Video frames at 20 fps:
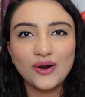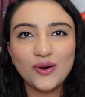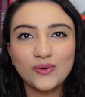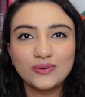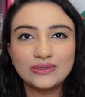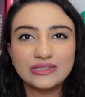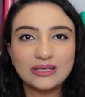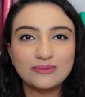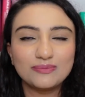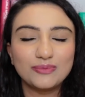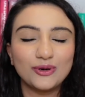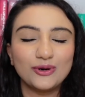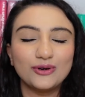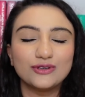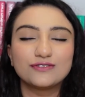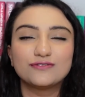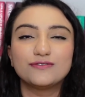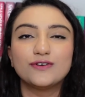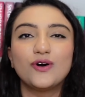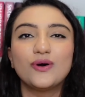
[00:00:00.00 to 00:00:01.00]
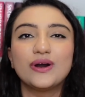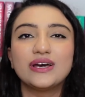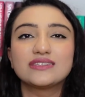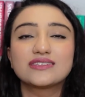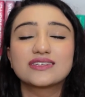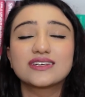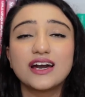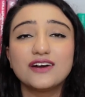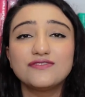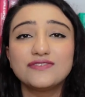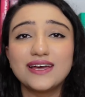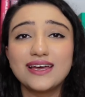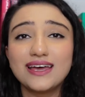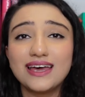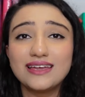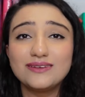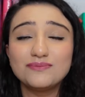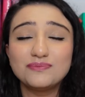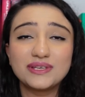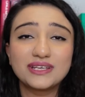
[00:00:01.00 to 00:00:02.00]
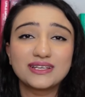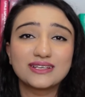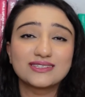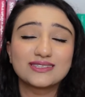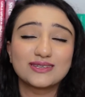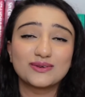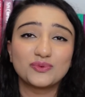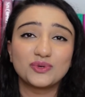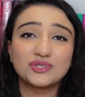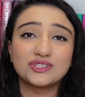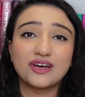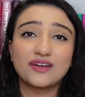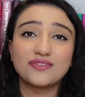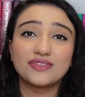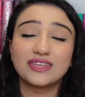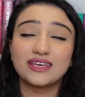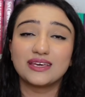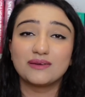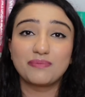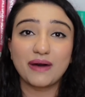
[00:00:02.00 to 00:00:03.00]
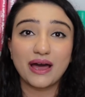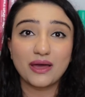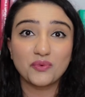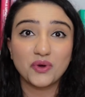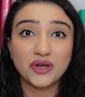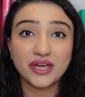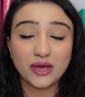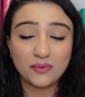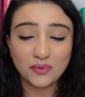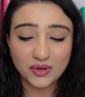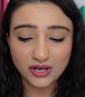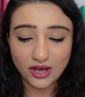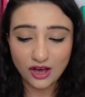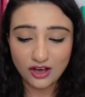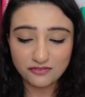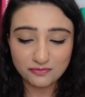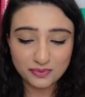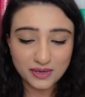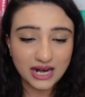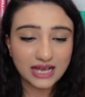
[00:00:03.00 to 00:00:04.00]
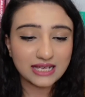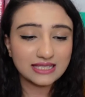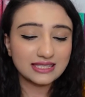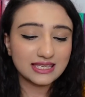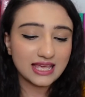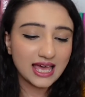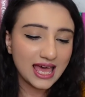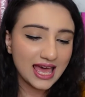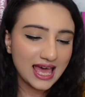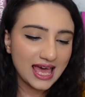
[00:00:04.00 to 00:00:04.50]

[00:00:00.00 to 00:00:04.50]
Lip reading: only bought for its cover and because it was on the buy one get one half price,